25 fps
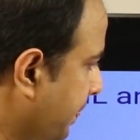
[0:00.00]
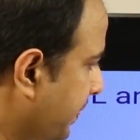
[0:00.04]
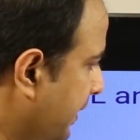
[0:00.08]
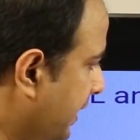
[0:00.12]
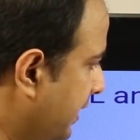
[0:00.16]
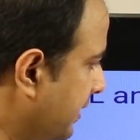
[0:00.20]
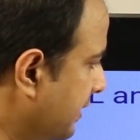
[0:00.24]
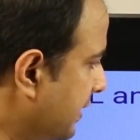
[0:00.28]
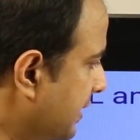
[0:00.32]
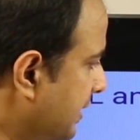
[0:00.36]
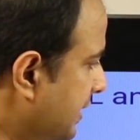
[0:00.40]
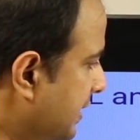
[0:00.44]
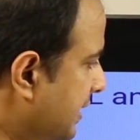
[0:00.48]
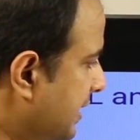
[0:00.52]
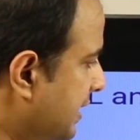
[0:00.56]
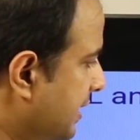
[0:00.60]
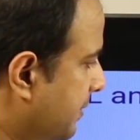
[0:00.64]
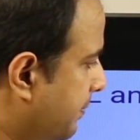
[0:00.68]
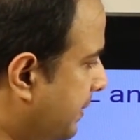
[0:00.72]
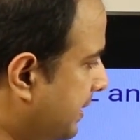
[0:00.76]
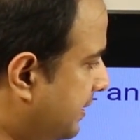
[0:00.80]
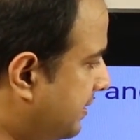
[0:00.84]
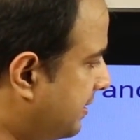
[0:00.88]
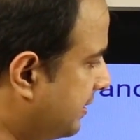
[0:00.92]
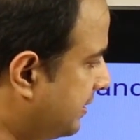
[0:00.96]
Right,
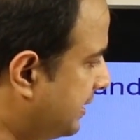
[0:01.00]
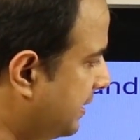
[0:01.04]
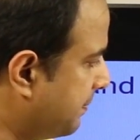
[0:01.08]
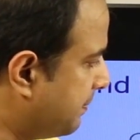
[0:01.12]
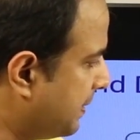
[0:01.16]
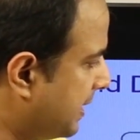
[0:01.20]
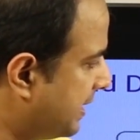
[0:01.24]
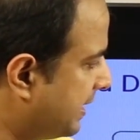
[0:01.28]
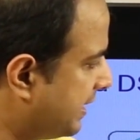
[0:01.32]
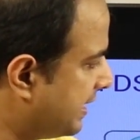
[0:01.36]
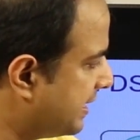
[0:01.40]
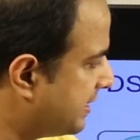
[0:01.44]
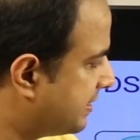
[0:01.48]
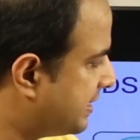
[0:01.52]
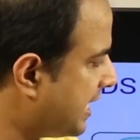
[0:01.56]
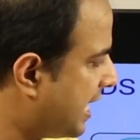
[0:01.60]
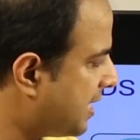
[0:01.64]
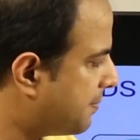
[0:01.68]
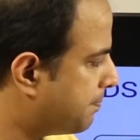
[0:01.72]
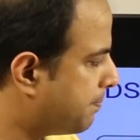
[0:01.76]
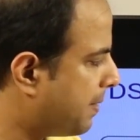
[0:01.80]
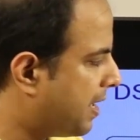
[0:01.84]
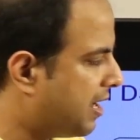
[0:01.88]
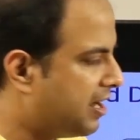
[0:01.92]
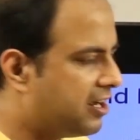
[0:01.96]
but deep learning is
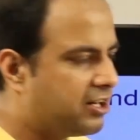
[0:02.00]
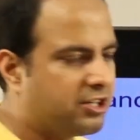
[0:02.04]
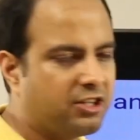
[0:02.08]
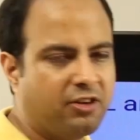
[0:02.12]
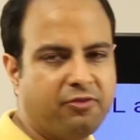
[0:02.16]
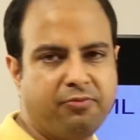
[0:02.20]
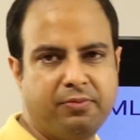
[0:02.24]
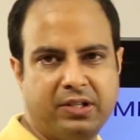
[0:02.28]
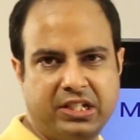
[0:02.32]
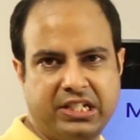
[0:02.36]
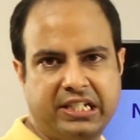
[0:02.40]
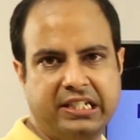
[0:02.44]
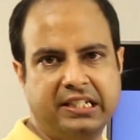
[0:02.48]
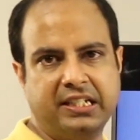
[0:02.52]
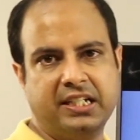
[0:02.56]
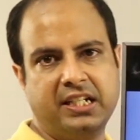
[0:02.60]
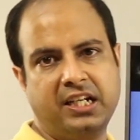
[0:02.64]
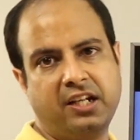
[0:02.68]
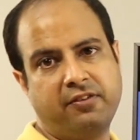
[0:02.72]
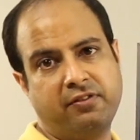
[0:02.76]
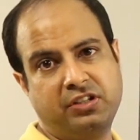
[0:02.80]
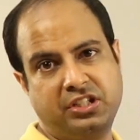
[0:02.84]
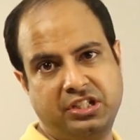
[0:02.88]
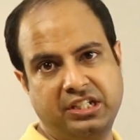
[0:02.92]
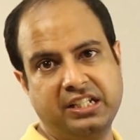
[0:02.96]
that part of machine
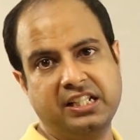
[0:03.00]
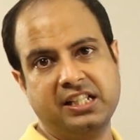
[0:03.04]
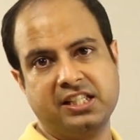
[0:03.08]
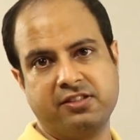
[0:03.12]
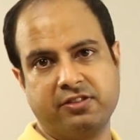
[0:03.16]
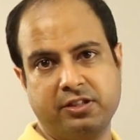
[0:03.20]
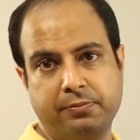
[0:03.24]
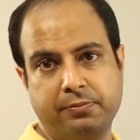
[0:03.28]
learning which deals